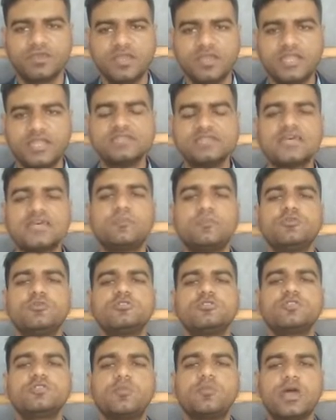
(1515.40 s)
It is harmful
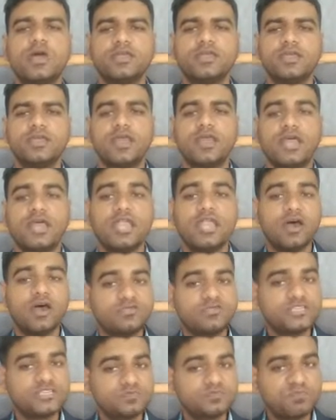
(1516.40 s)
to the body. Now
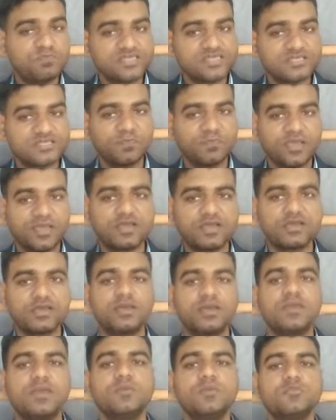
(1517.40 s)
this specific
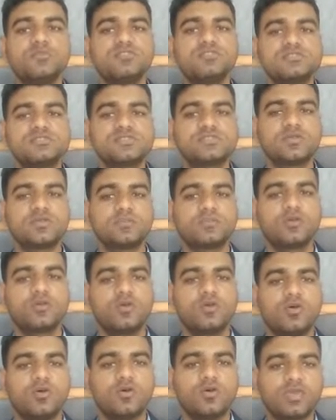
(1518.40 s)
immune system,
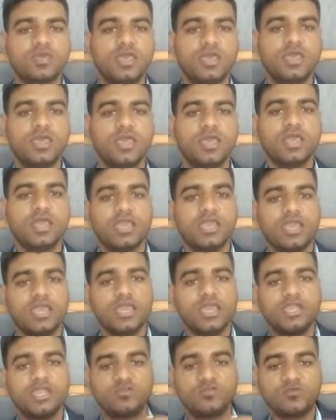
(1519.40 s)
okay,
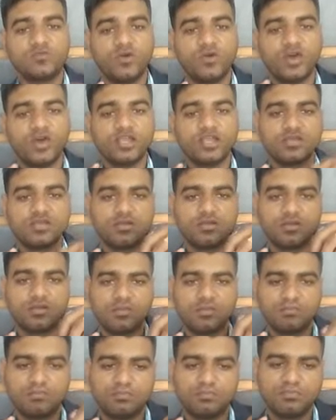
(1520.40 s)
it work
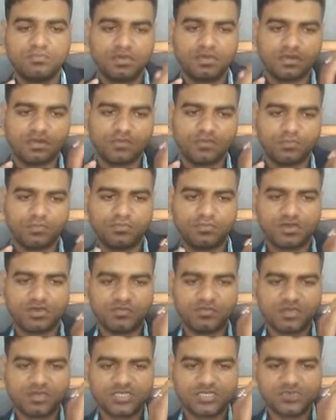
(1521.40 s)

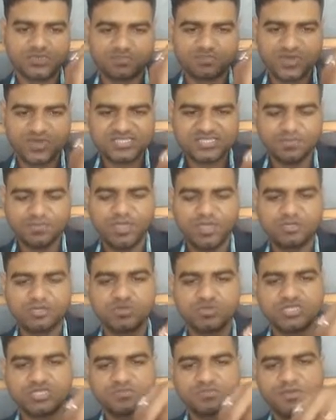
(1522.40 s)
specific
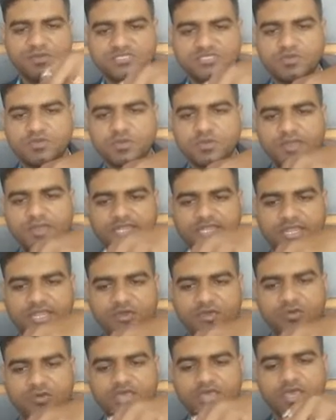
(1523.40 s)
to the specific bacteria.
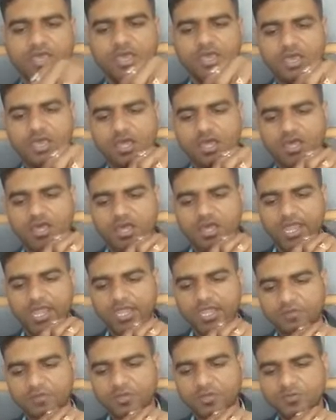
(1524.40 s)
Okay,
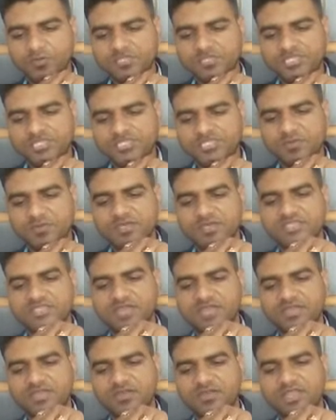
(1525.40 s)
adaptive immune system is
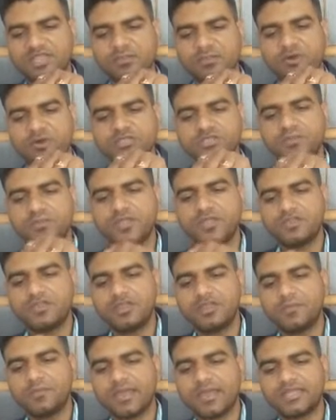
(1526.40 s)
activated for the
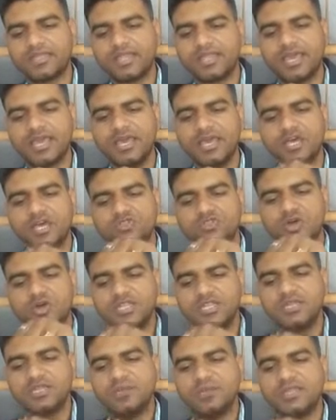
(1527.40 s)
particular bacteria. So
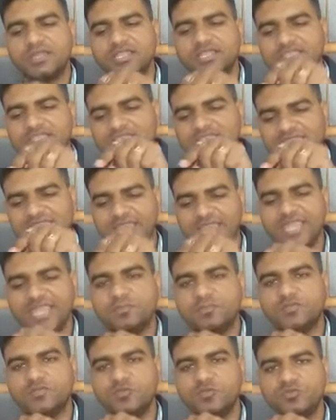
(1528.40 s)
ultimately this
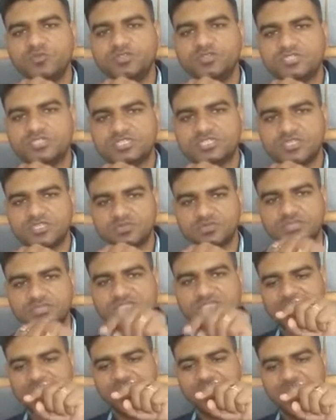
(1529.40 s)
adaptive immune system,
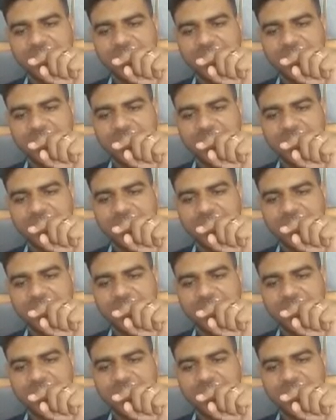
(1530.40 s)
this